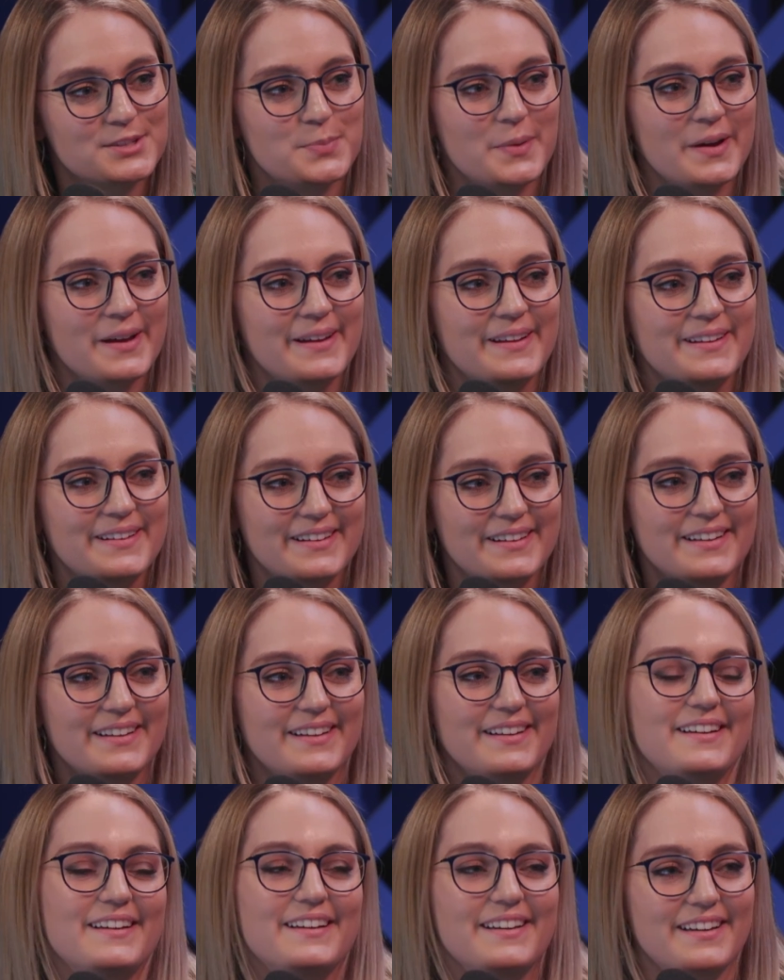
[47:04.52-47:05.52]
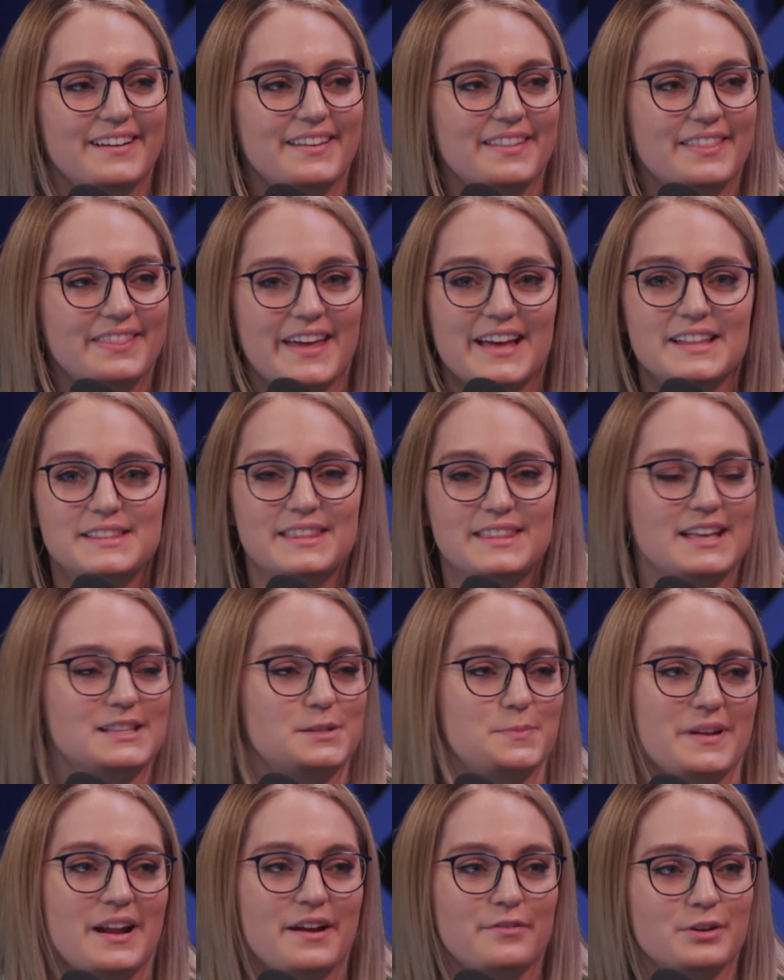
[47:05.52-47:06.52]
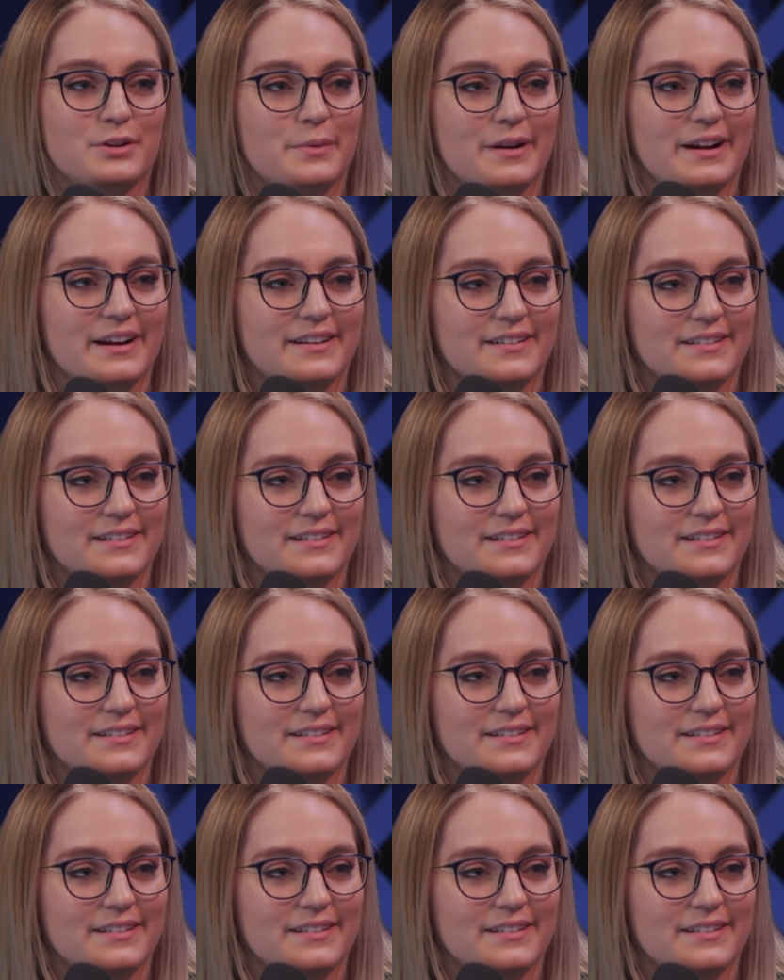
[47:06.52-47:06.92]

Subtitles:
but that's been everywhere. I'm all in the